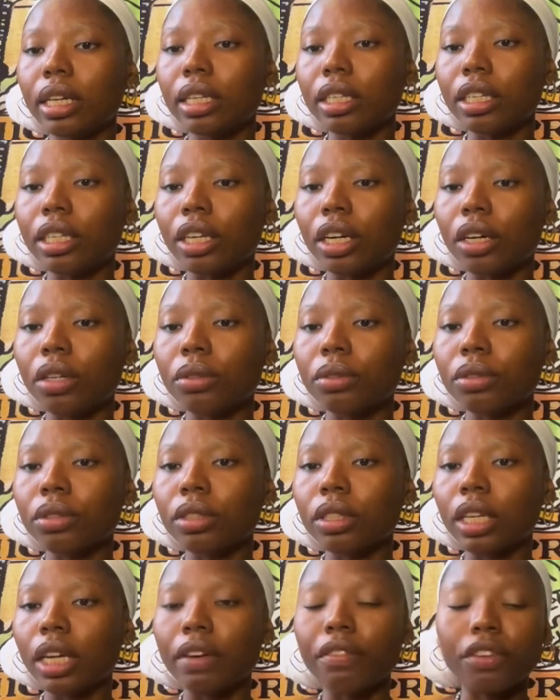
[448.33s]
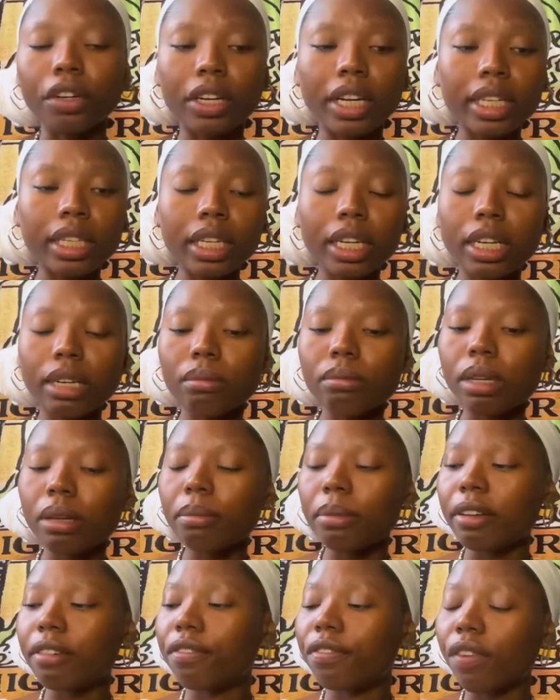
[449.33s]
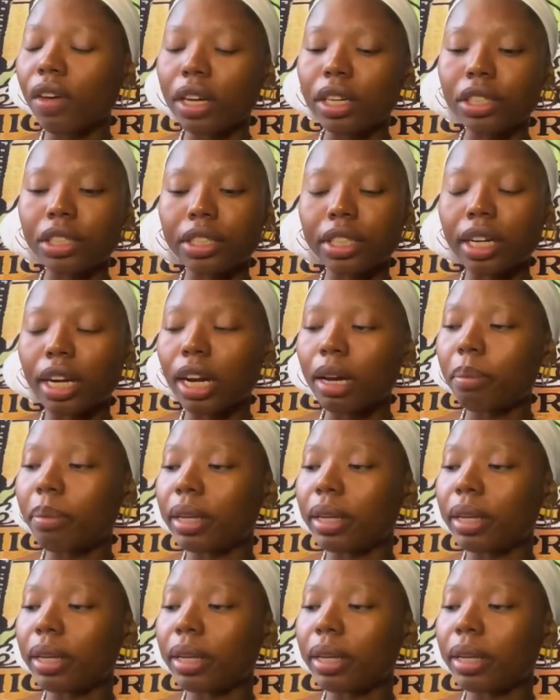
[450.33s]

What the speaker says: If you're in the commitment, finish it up,